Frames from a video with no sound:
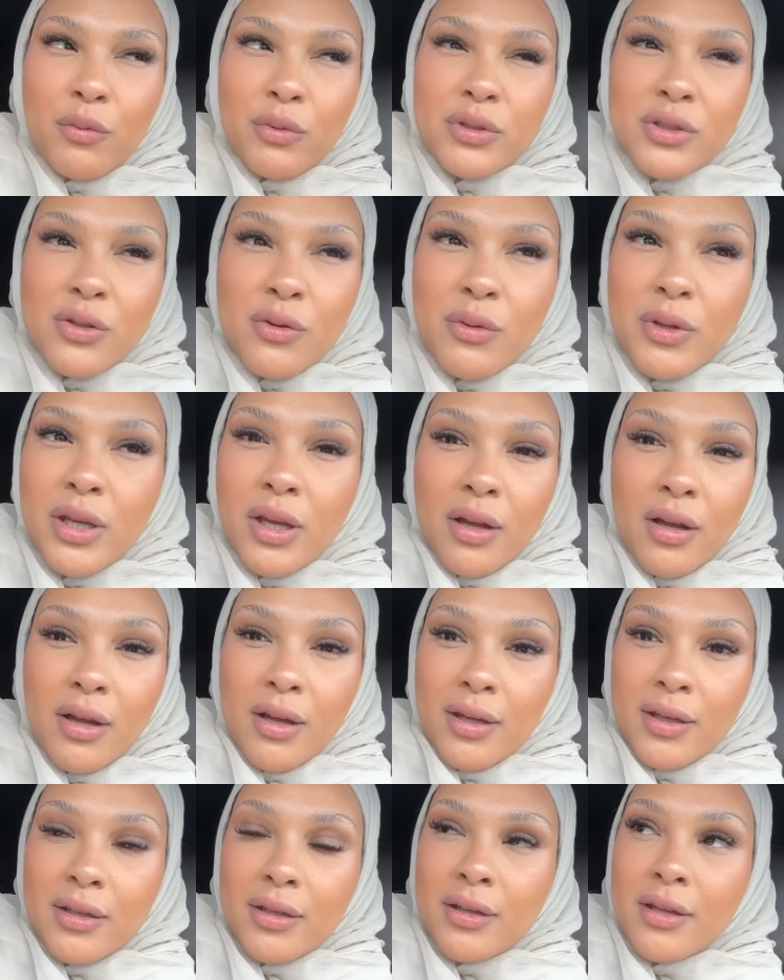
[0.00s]
what's going
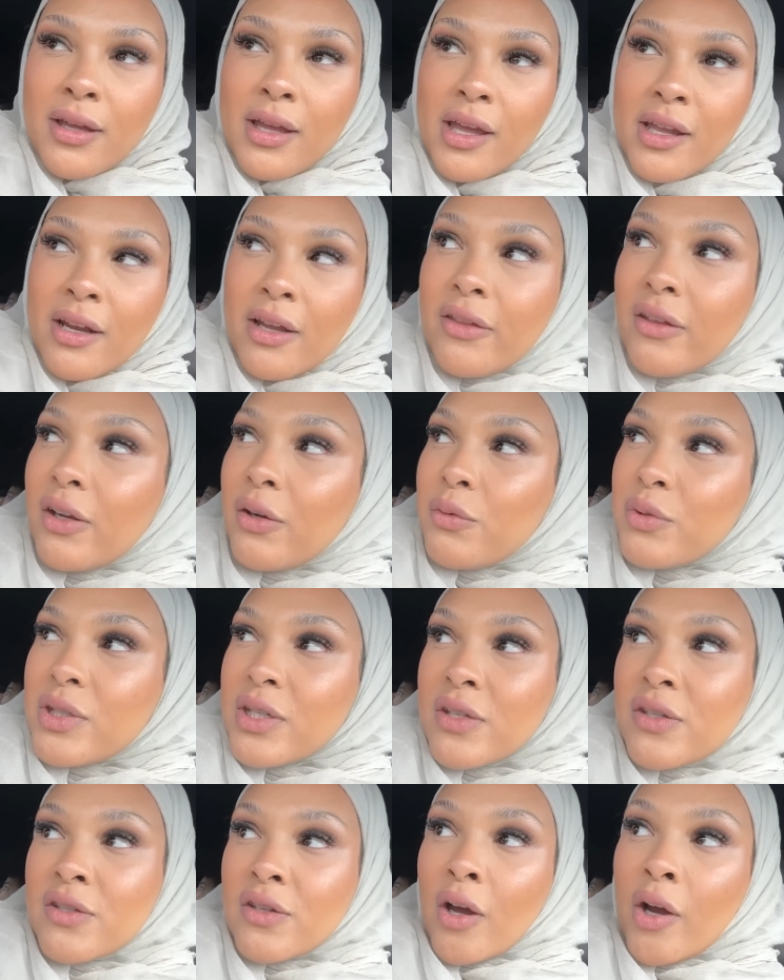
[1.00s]
on? And I thought it was
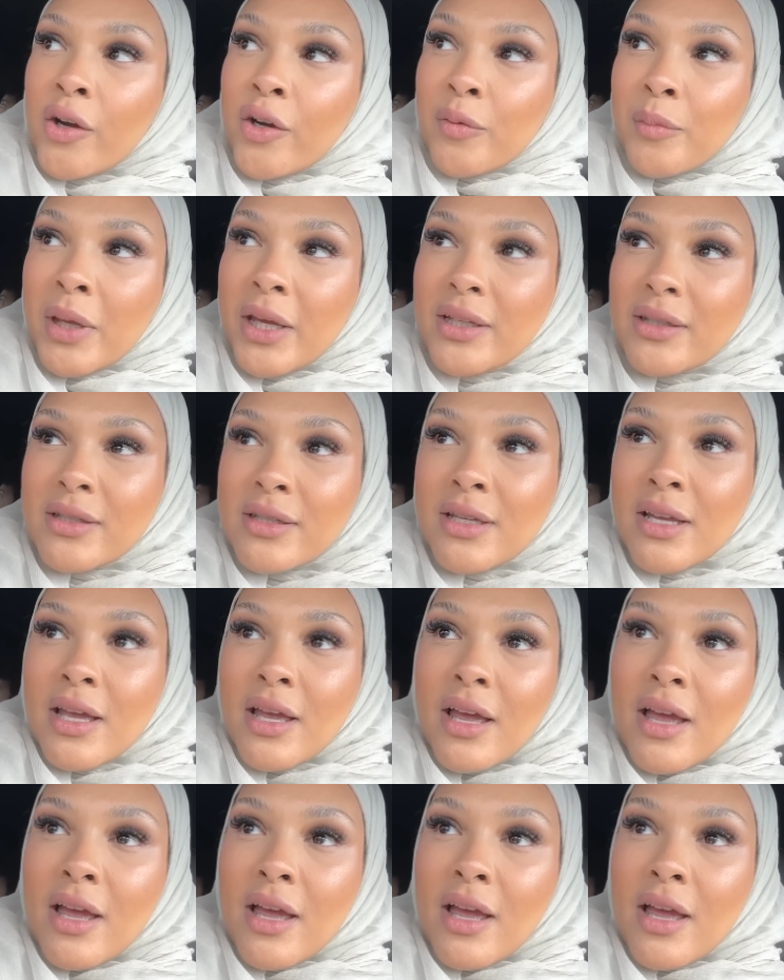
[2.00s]
his soccer mates.